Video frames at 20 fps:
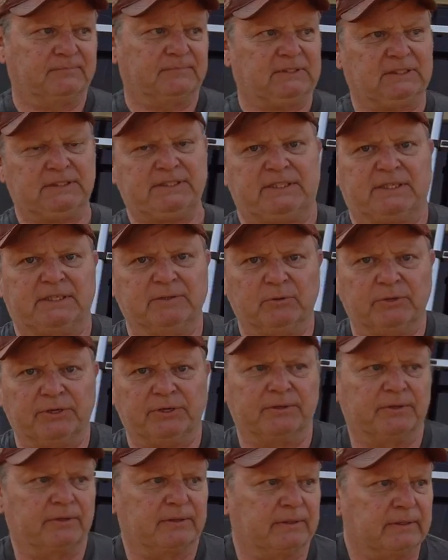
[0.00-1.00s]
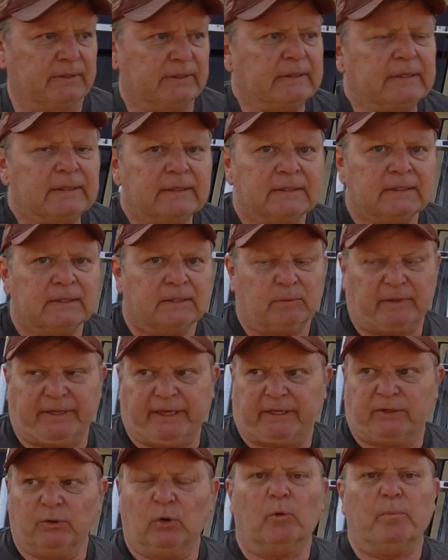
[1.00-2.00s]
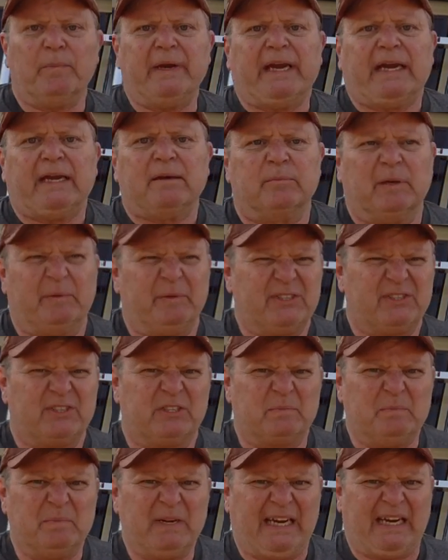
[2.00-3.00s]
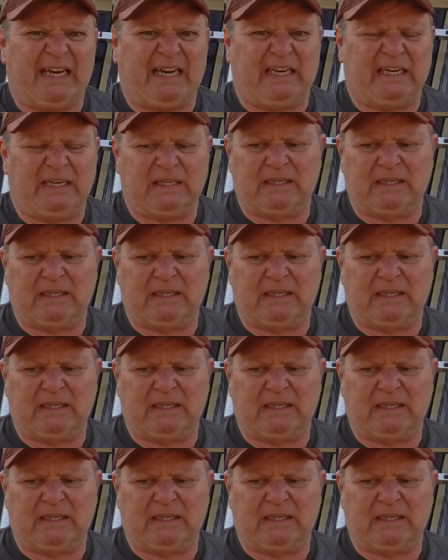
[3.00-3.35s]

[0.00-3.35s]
Just ignore you. Well, ignore me. Maybe it's just me.